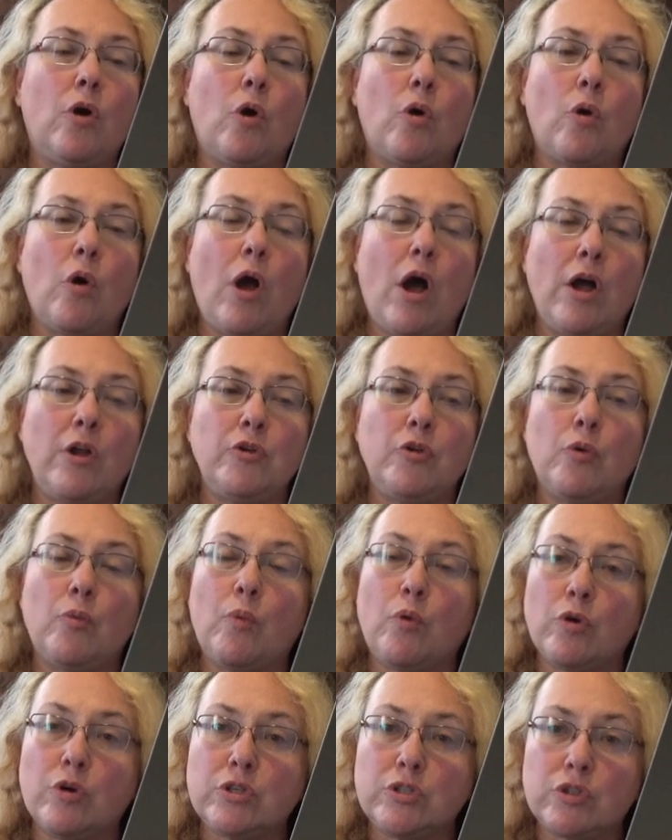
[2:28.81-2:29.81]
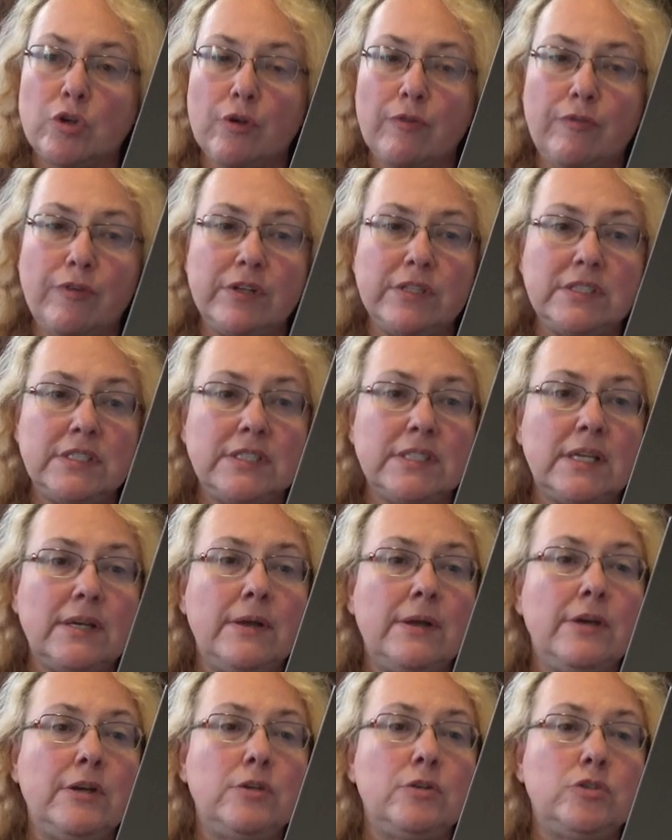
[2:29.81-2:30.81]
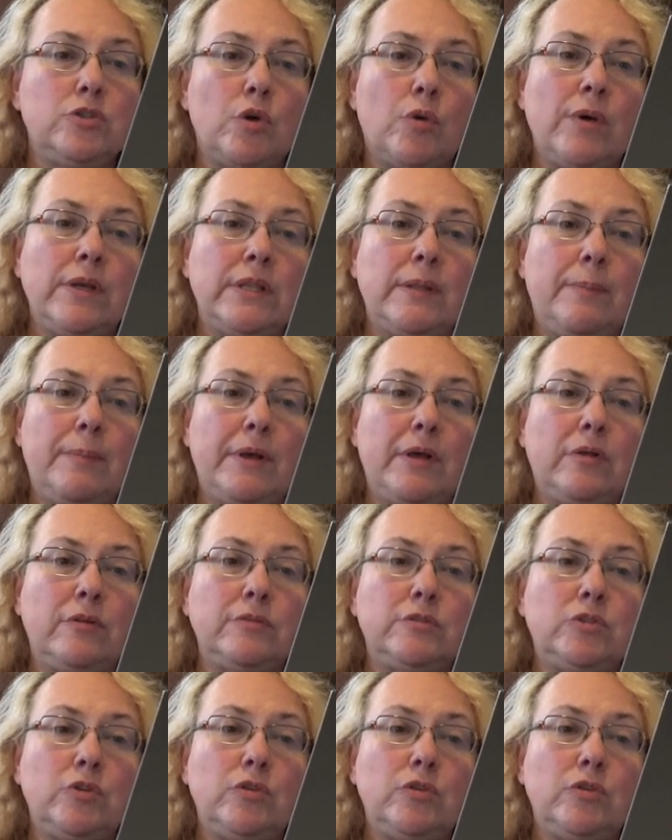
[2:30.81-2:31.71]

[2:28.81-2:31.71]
or on your work surface during the build,